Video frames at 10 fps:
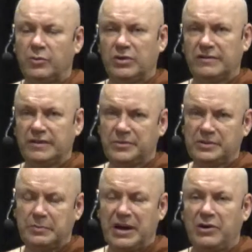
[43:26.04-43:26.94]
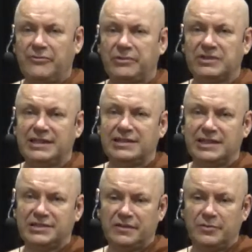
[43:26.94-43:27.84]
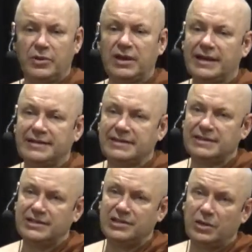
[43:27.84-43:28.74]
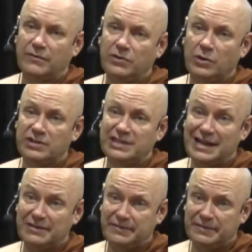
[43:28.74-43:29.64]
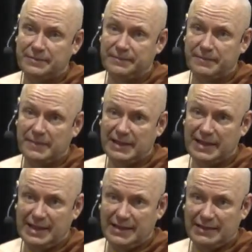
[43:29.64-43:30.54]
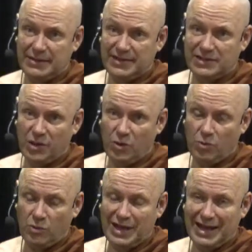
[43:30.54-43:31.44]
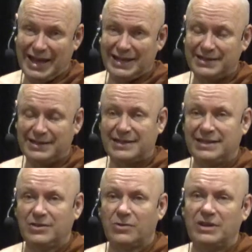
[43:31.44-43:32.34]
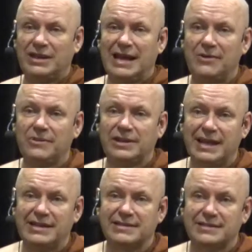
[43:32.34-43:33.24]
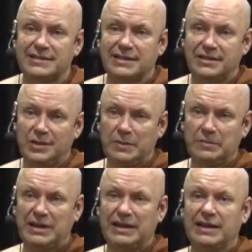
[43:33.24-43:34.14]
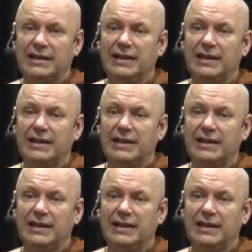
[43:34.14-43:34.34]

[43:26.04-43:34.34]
one of the most powerful teachings of the Buddha is the teaching of non-self. Yeah, that there is no entity or inherent essence in the human being.